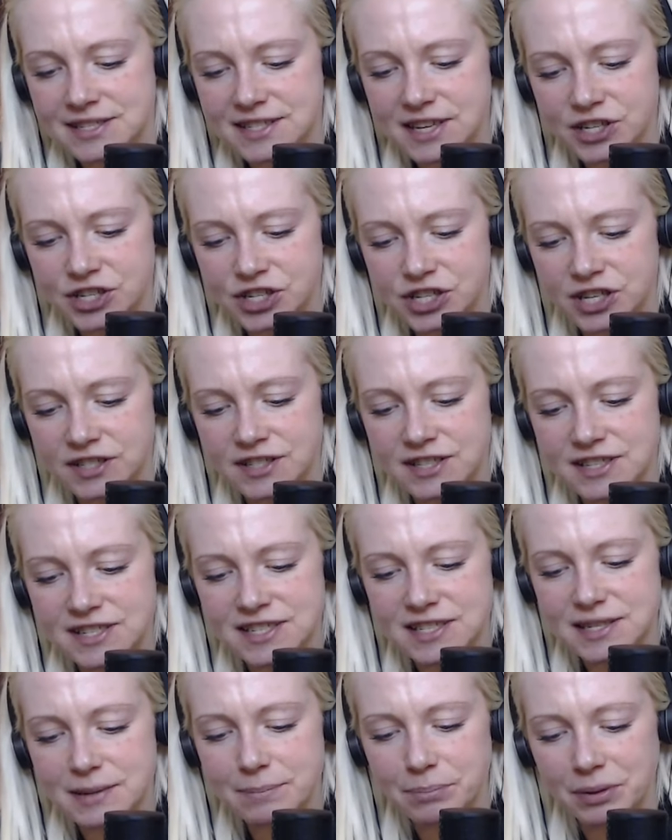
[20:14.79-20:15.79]
is such a
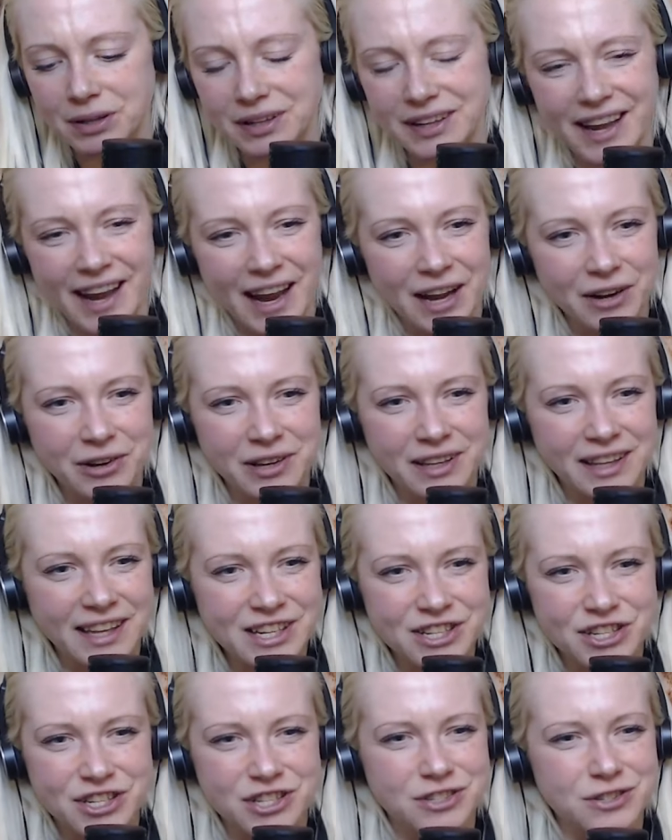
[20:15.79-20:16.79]
simple
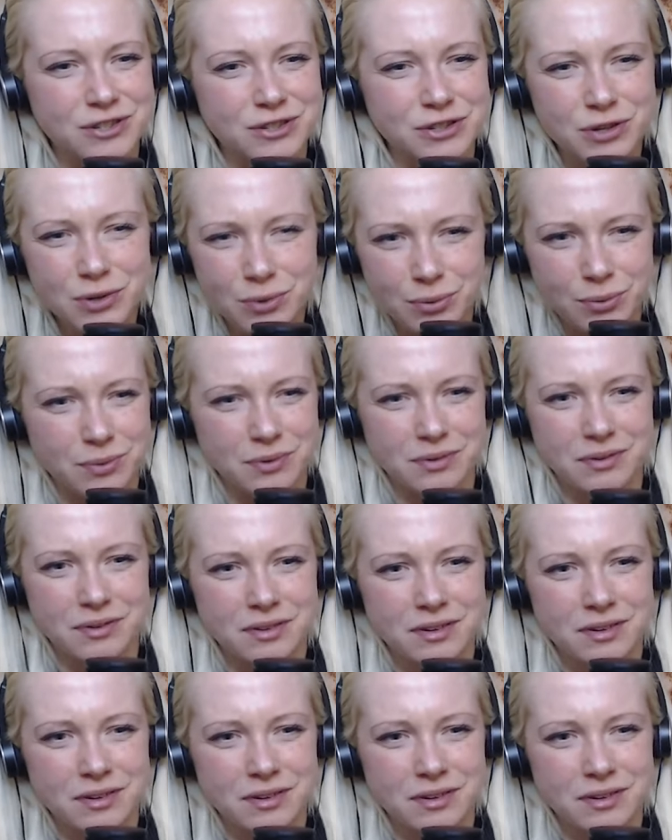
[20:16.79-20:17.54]
calculation to do.